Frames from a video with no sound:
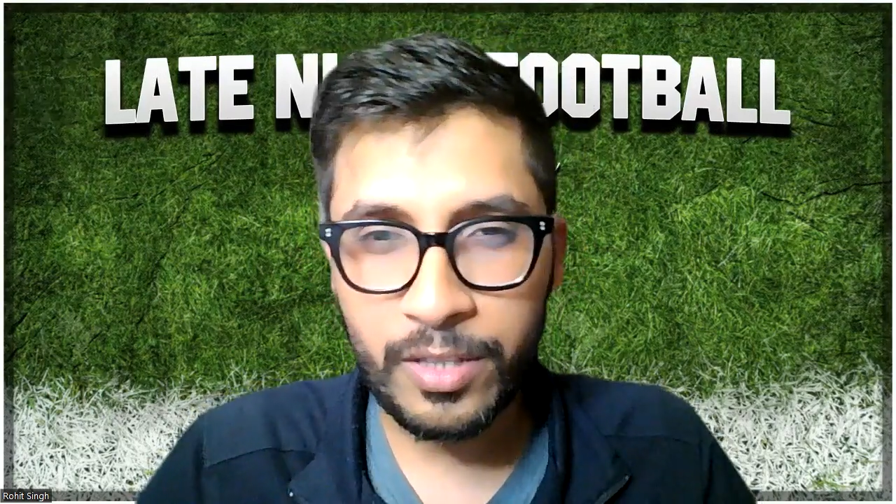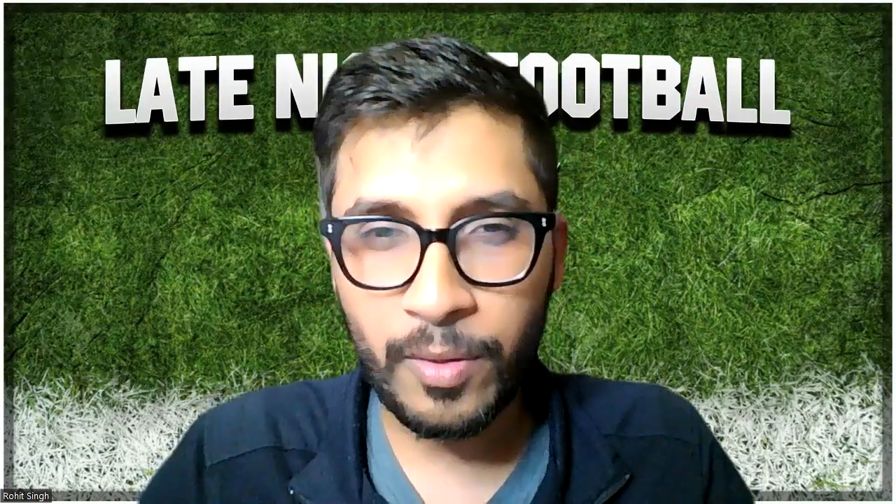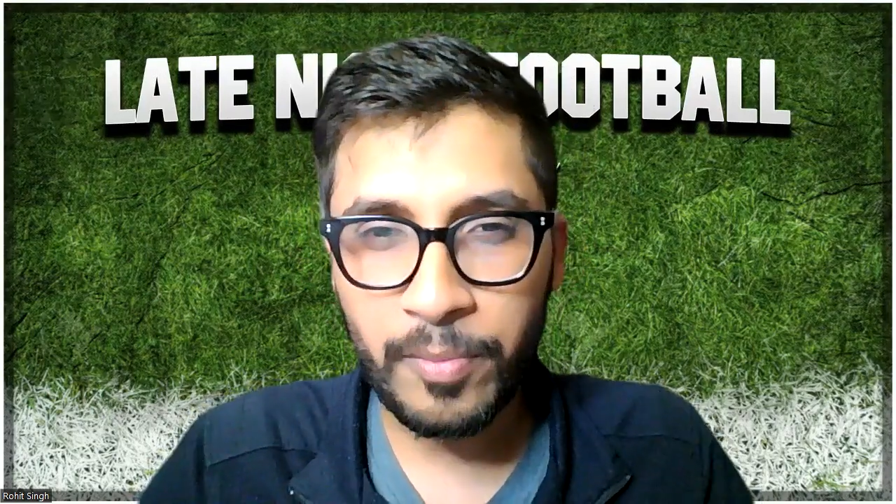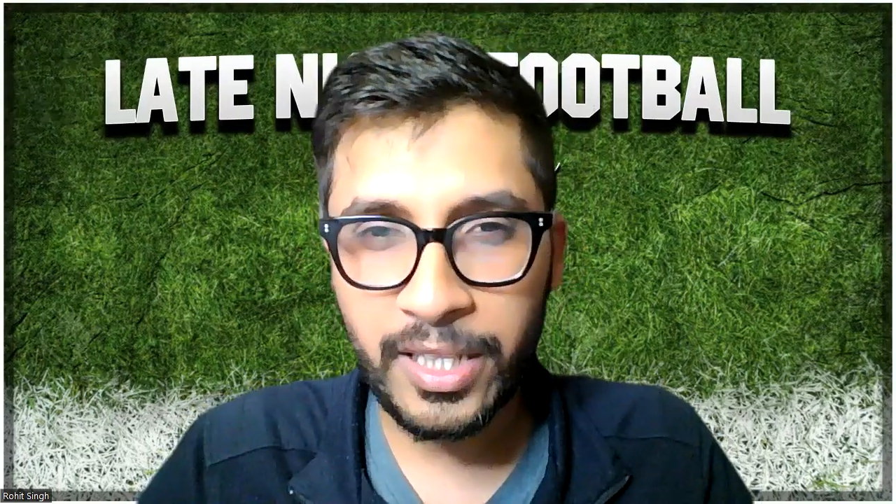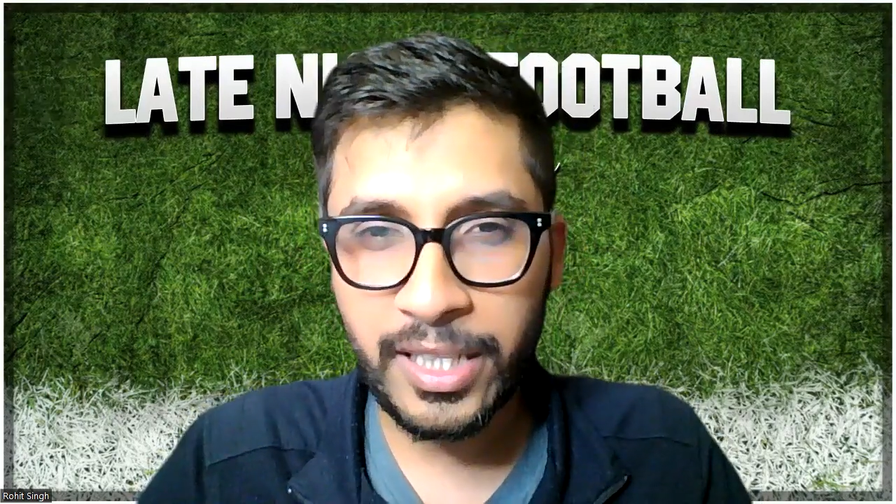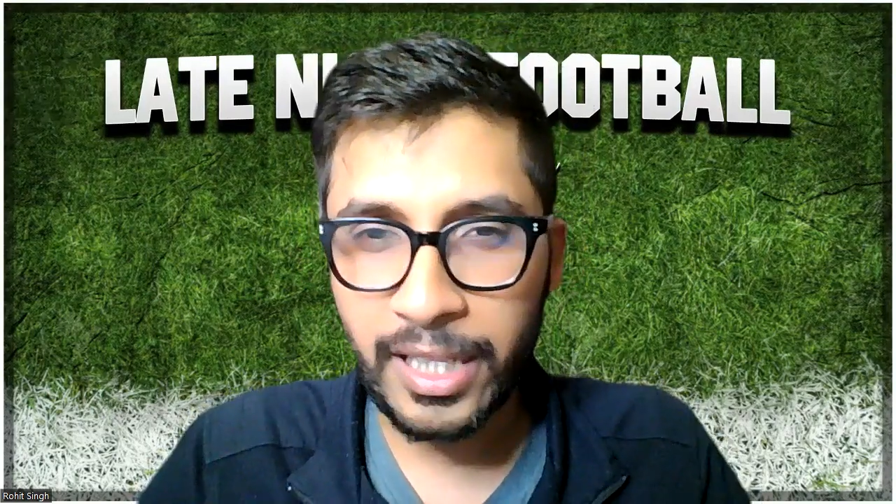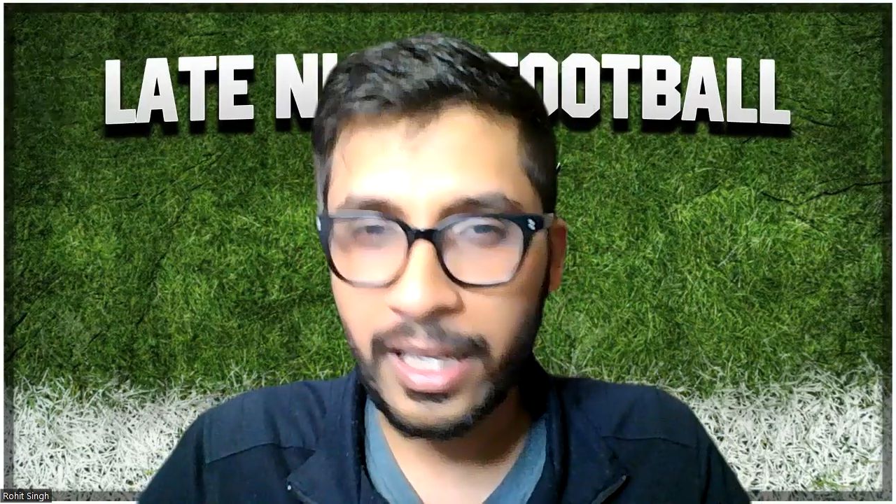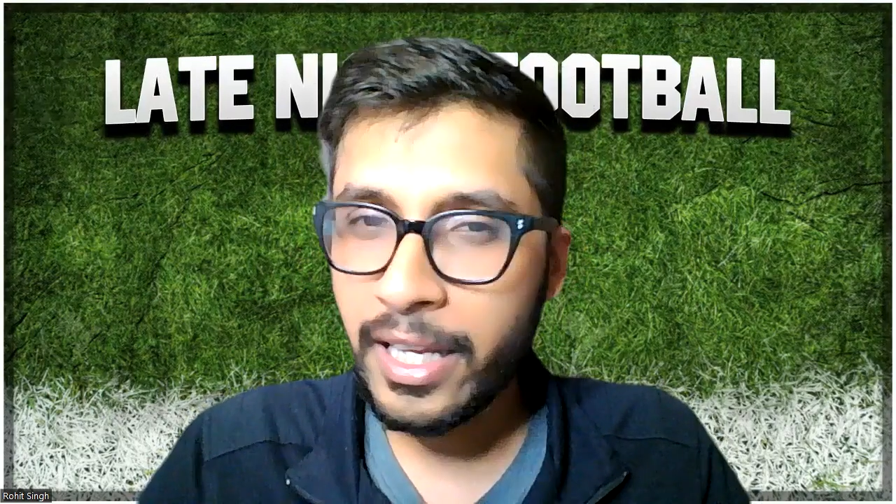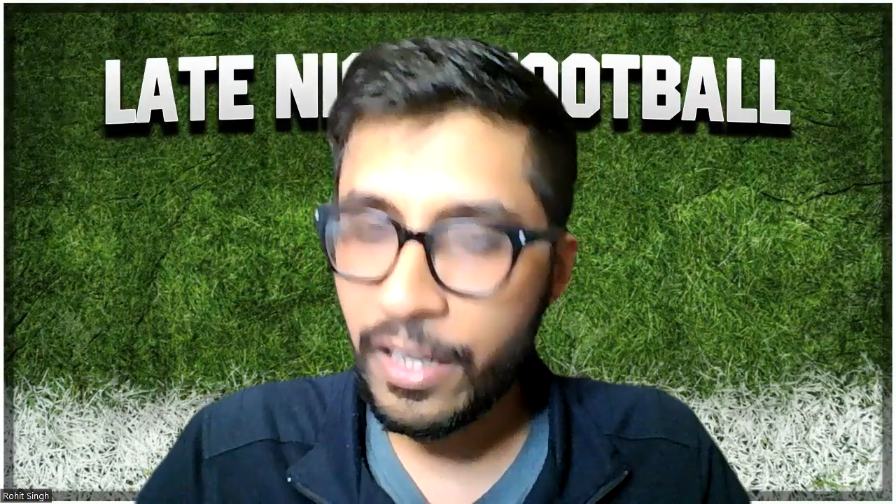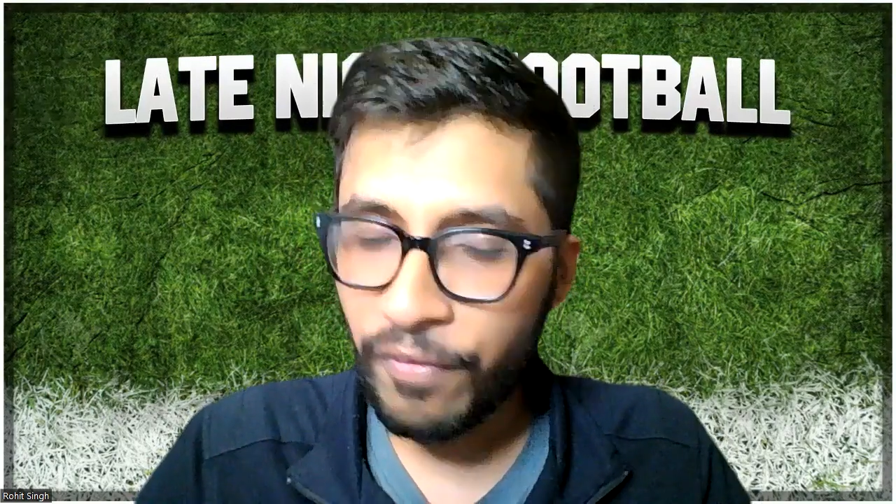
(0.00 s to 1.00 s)
probably thinking,
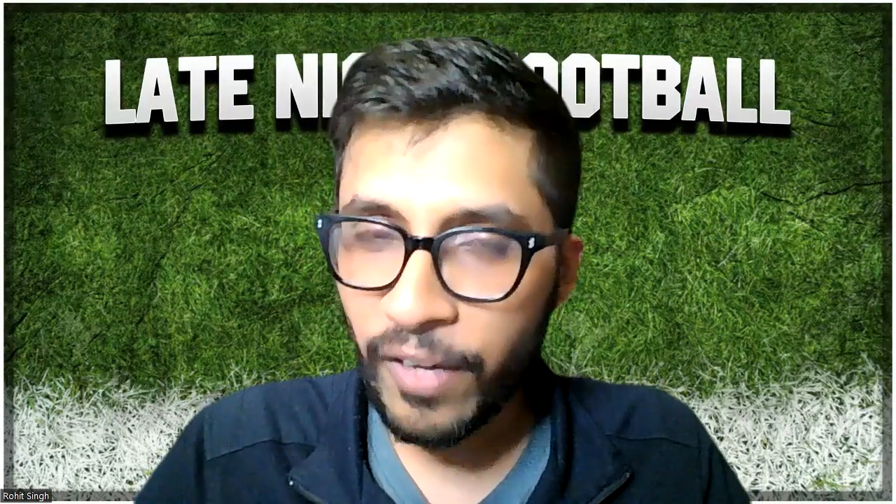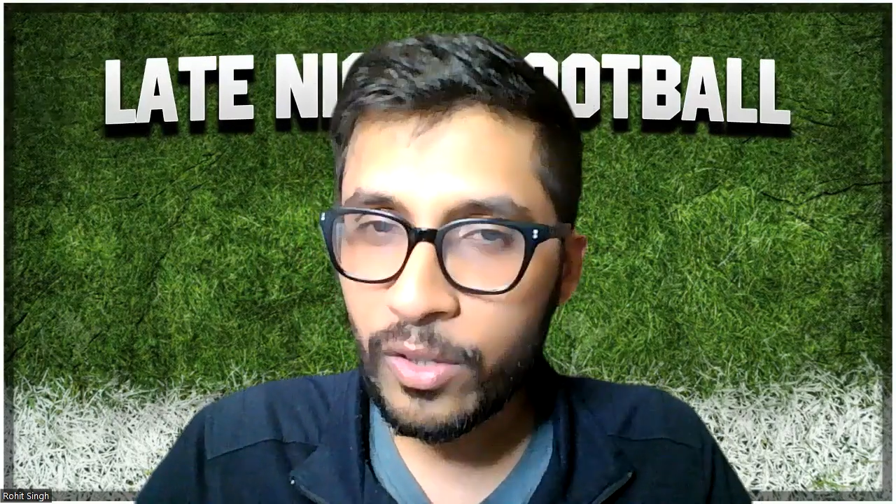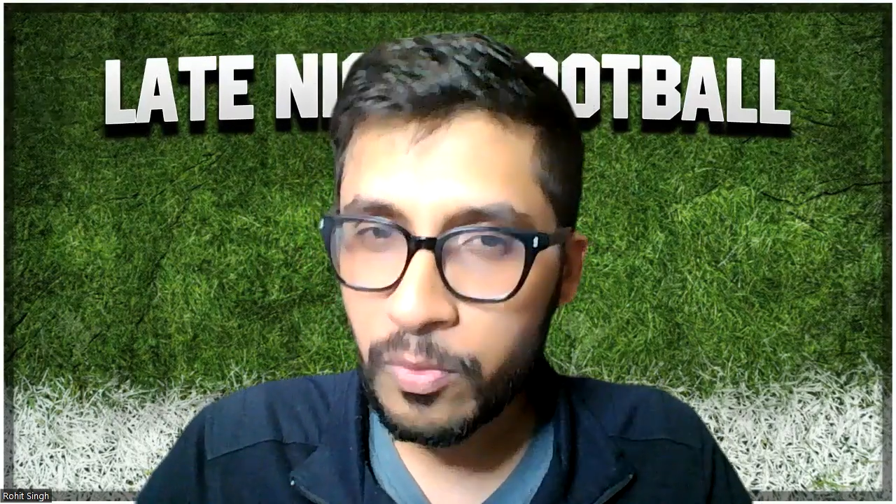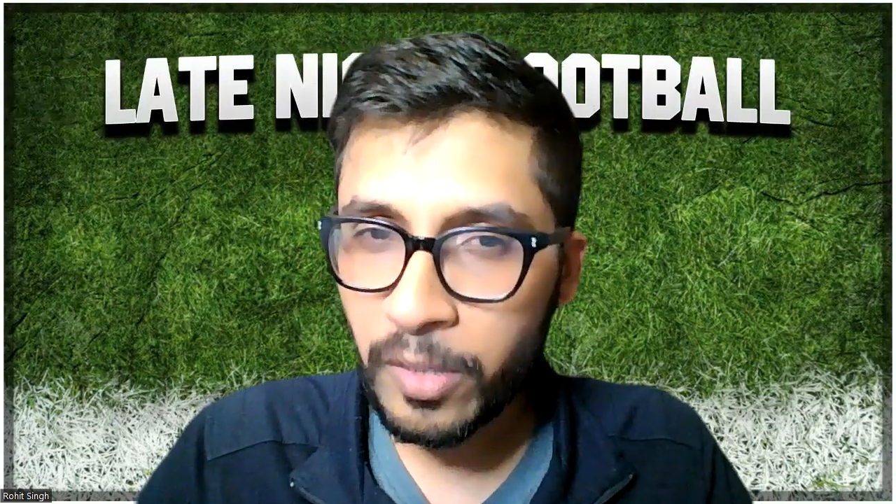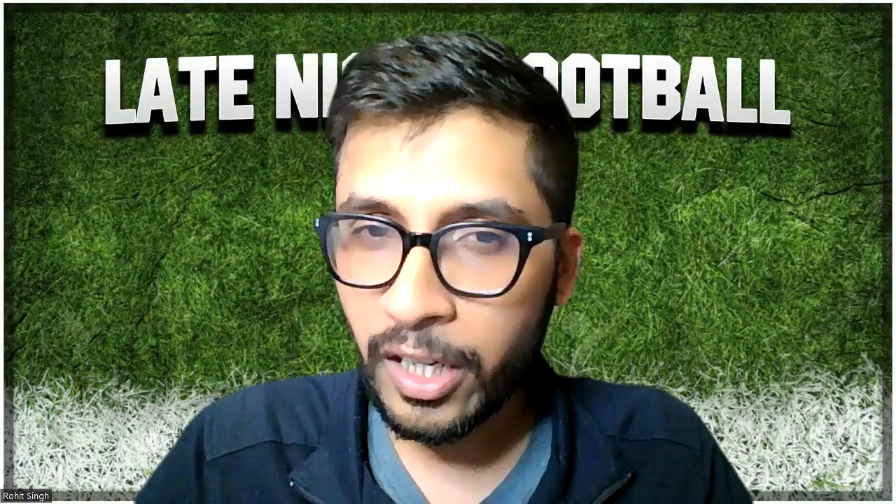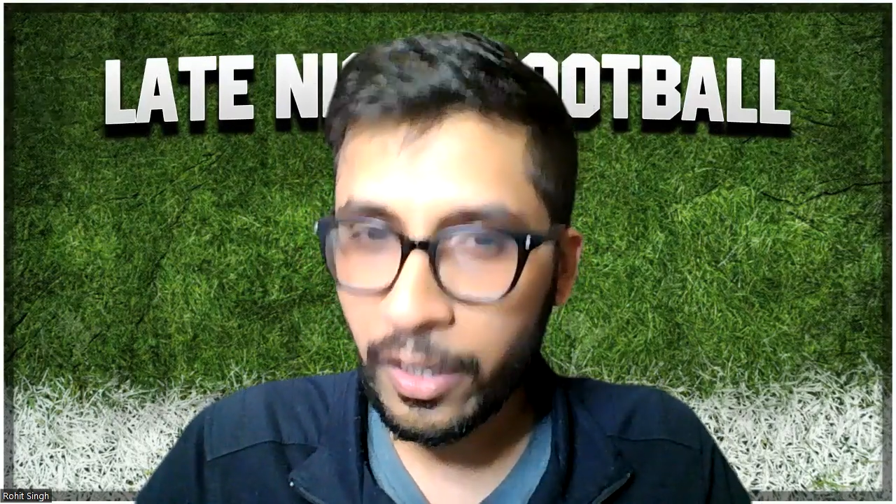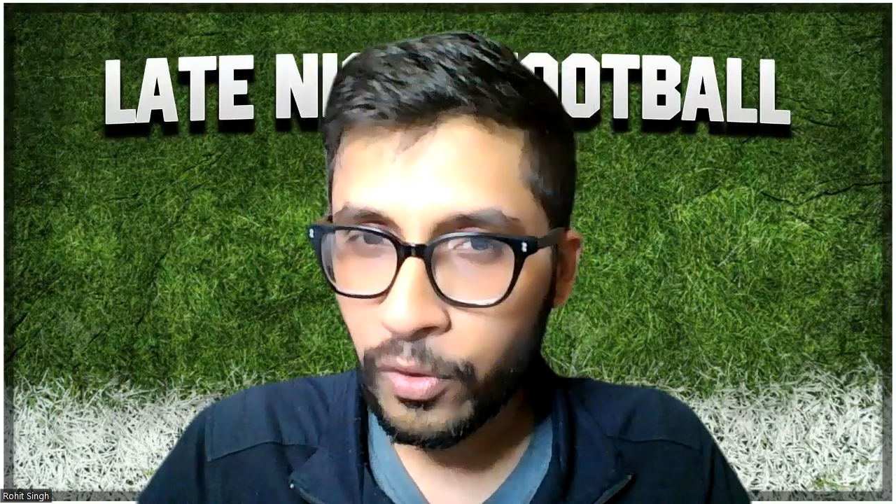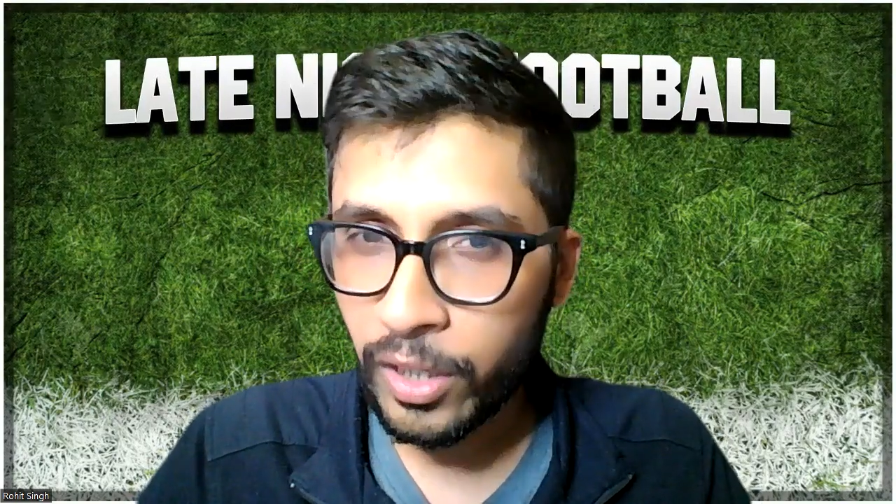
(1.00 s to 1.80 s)
if I use my right foot